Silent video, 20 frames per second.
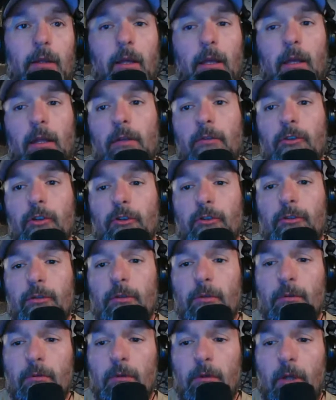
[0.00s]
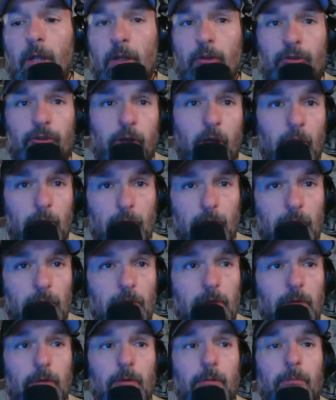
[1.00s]
and just in general.
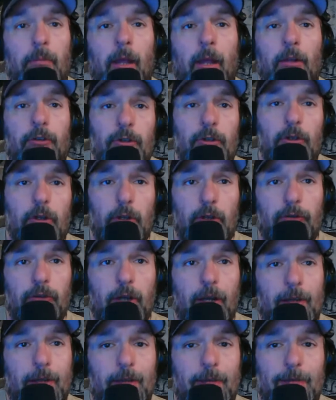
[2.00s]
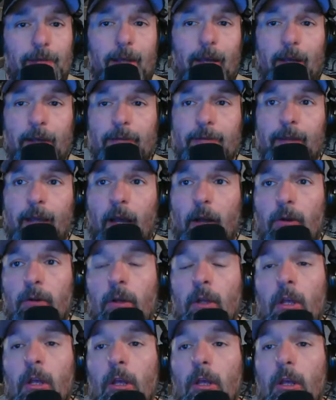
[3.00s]
Make sure you check these guys
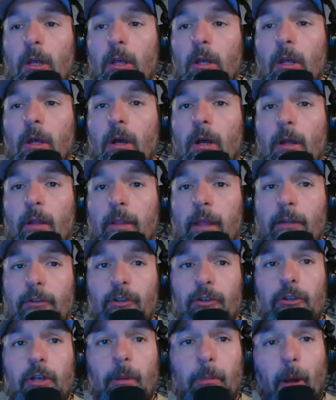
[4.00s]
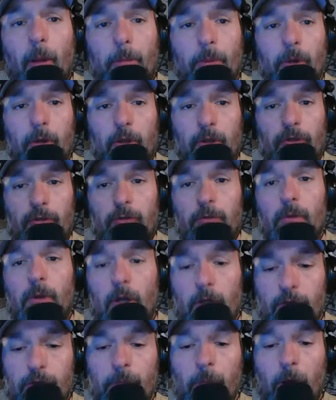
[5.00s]
out. They just come up with
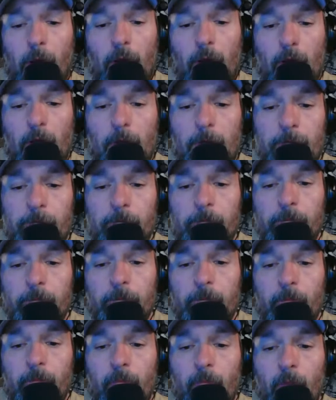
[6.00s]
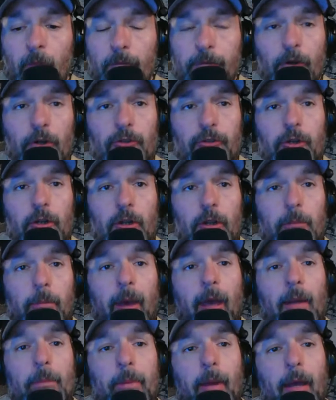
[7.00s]
a smaller version of the
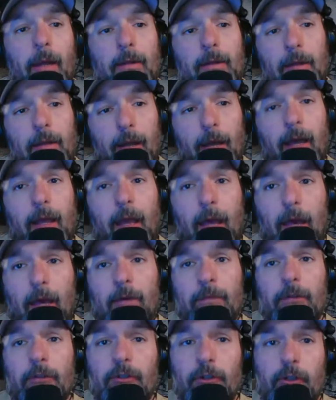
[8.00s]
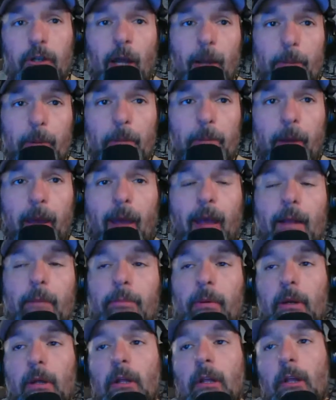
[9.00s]
backpack that I have. It's a diaper bag,
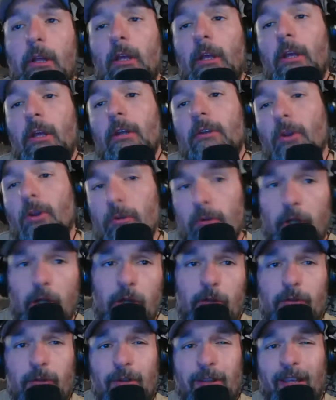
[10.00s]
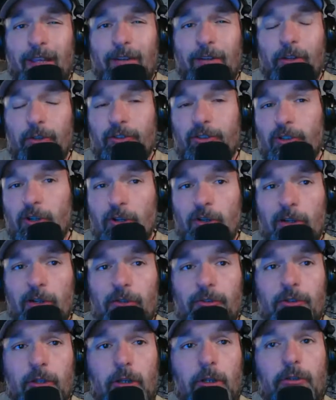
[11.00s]
but don't get
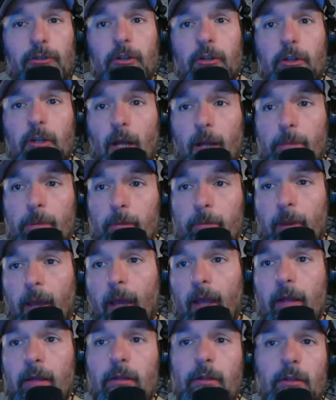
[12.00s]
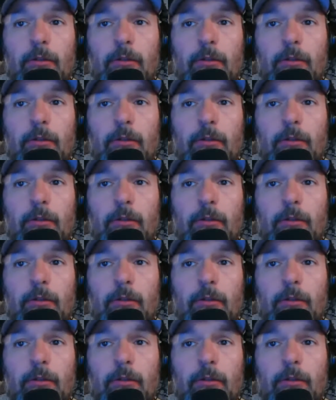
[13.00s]
discouraged that it's a diaper bag.